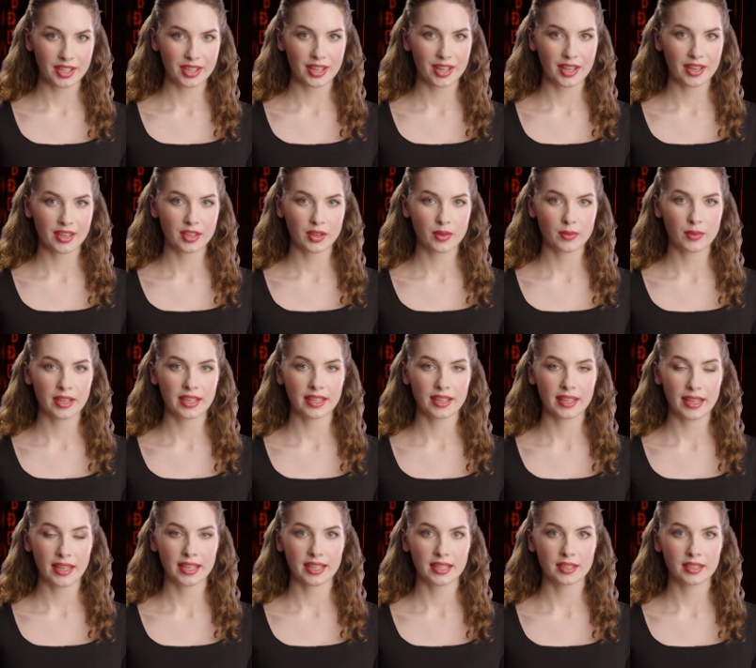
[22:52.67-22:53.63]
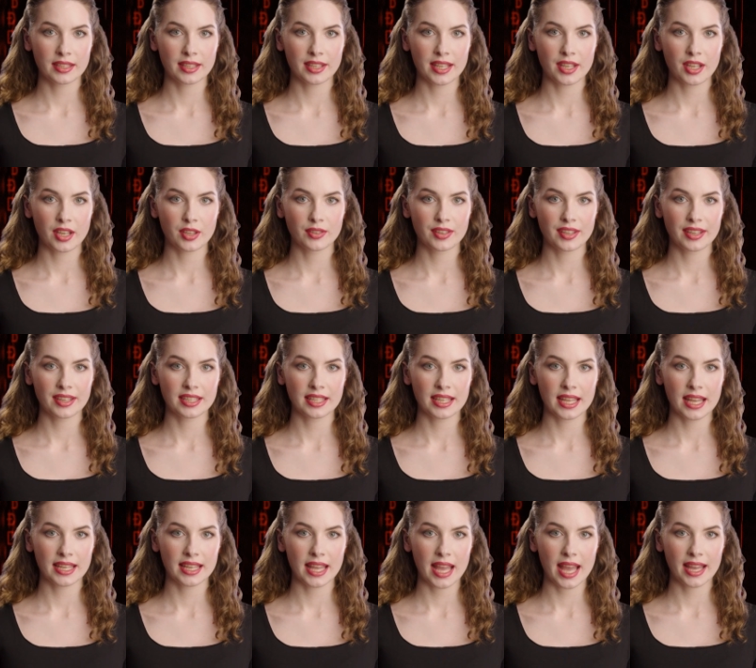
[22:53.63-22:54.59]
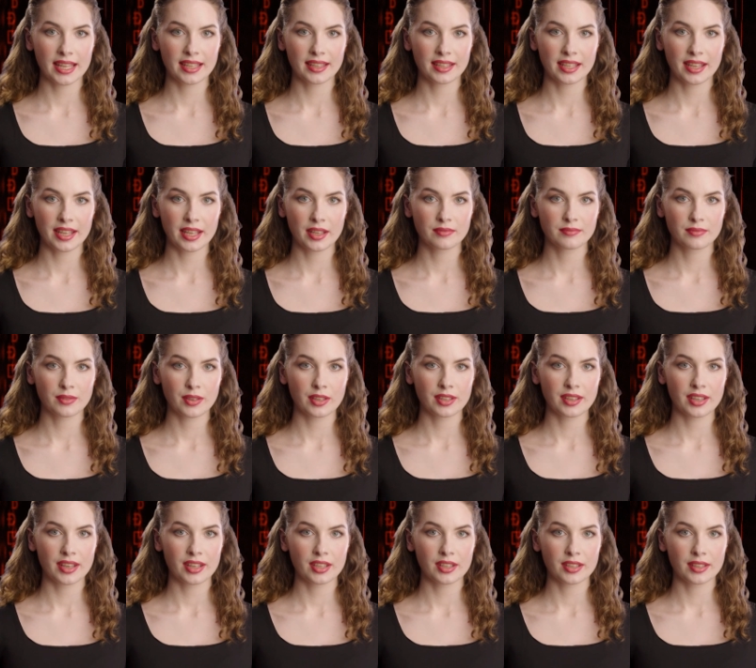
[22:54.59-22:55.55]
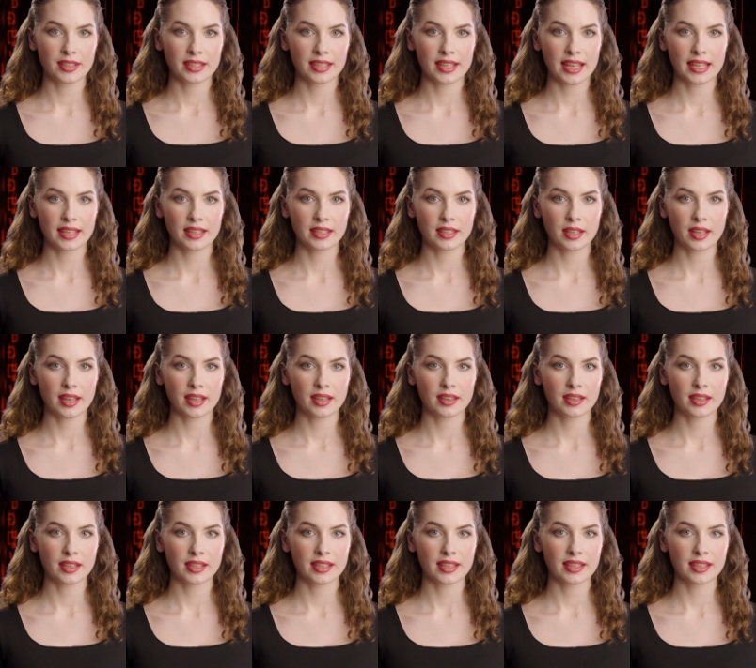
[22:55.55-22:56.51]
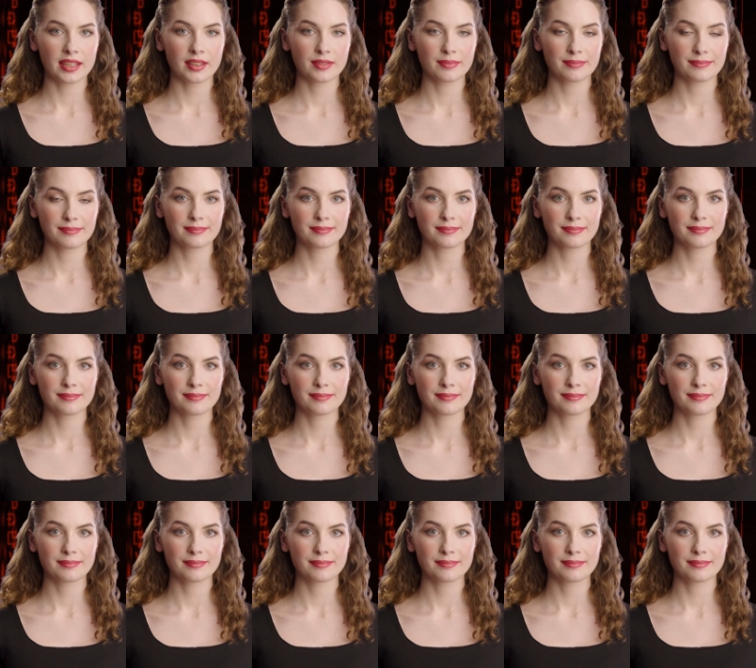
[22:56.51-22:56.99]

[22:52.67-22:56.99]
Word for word: is integrated into security and I T infrastructures and solutions.